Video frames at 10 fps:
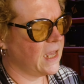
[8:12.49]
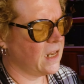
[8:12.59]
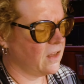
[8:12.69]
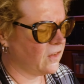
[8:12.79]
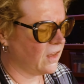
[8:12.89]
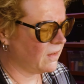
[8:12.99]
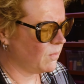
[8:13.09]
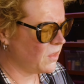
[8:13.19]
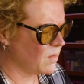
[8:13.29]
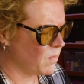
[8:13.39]
And it said
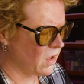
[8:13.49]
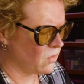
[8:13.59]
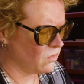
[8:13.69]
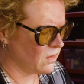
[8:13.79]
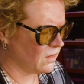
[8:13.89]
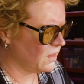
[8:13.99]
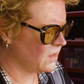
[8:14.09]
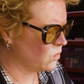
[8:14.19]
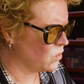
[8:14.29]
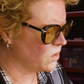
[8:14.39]
something about
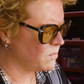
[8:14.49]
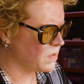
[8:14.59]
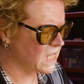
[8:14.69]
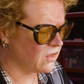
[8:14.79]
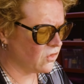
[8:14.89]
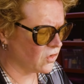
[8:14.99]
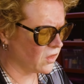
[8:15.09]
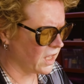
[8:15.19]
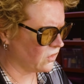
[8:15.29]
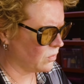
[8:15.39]
these wooden beads are
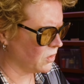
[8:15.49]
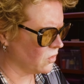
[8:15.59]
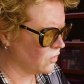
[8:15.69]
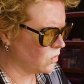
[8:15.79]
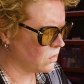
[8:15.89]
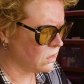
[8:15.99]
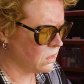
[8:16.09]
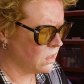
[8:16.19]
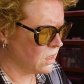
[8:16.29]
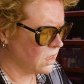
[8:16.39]
like spiritual.